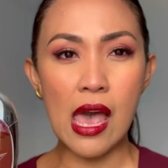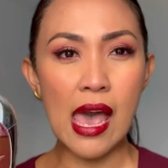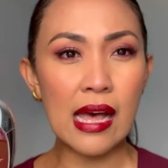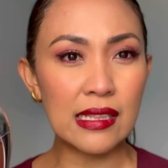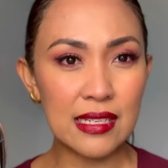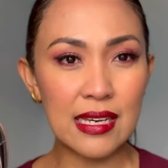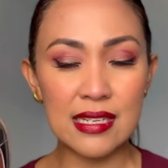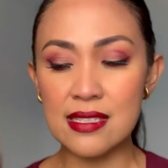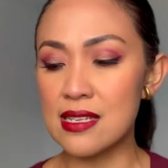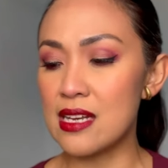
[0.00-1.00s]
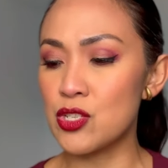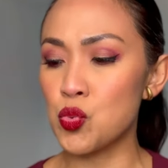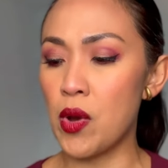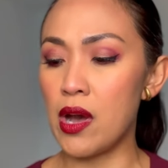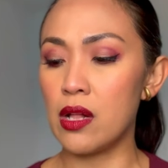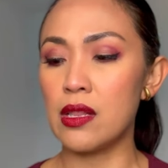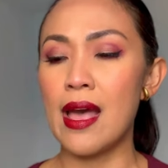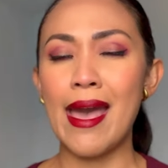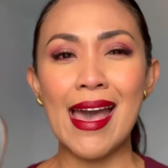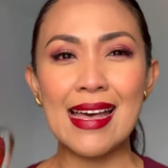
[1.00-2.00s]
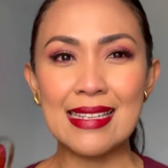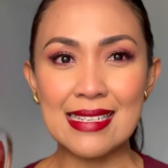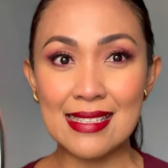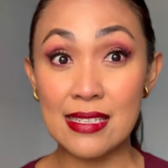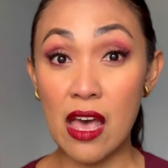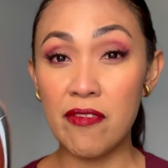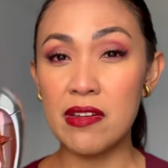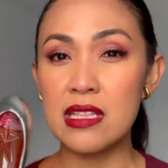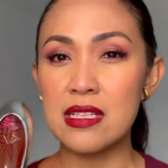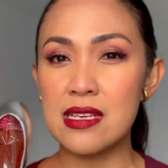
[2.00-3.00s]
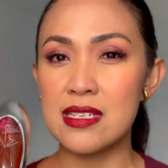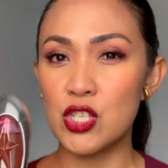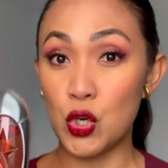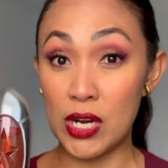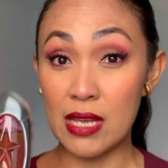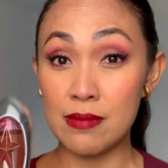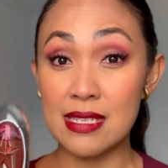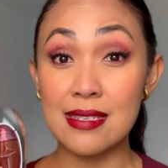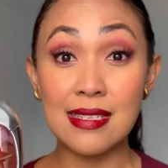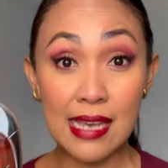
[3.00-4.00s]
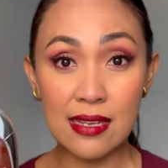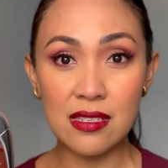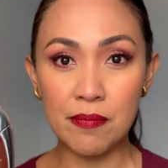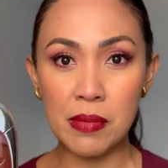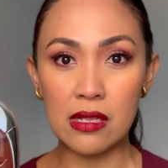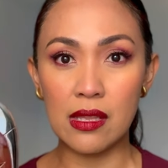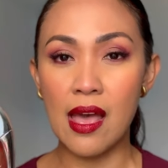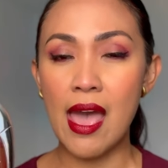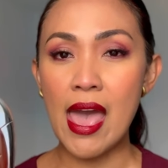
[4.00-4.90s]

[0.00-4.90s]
elegant as well, and it definitely screams sex appeal.